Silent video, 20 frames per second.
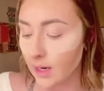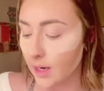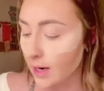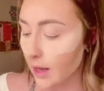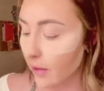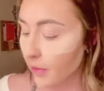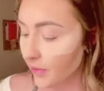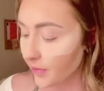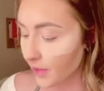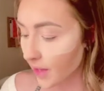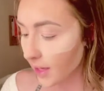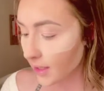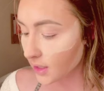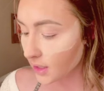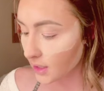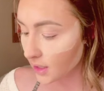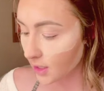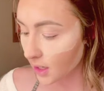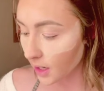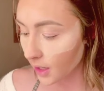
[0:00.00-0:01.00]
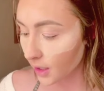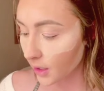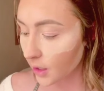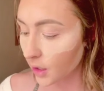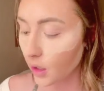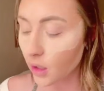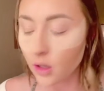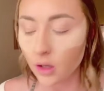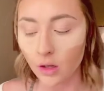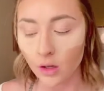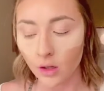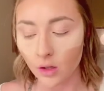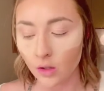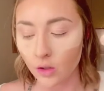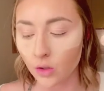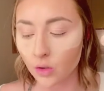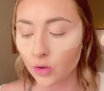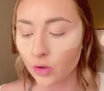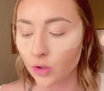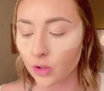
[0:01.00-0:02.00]
Now that that's done,
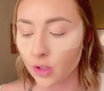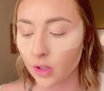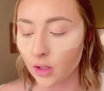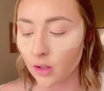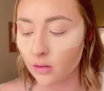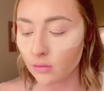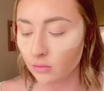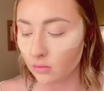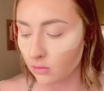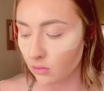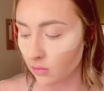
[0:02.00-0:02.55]
usually